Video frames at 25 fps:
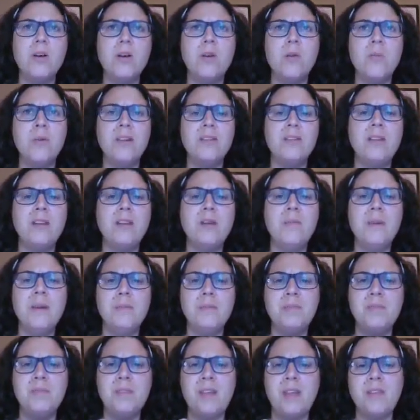Nobody's going to be
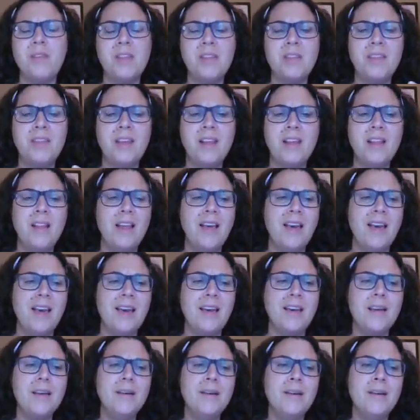upset that they